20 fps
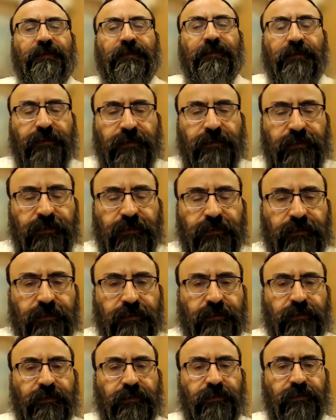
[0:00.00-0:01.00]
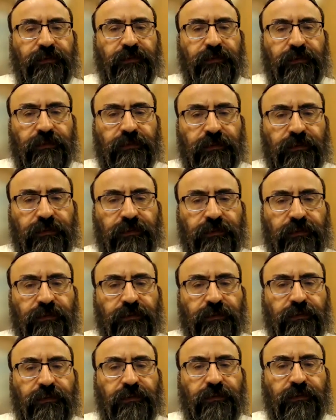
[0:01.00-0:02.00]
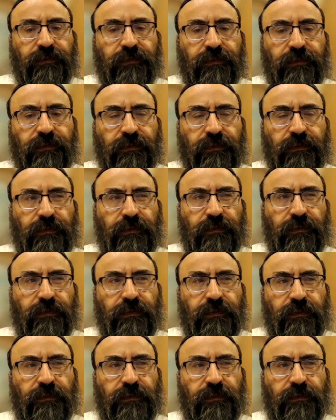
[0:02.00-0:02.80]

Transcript: Nobody speaks.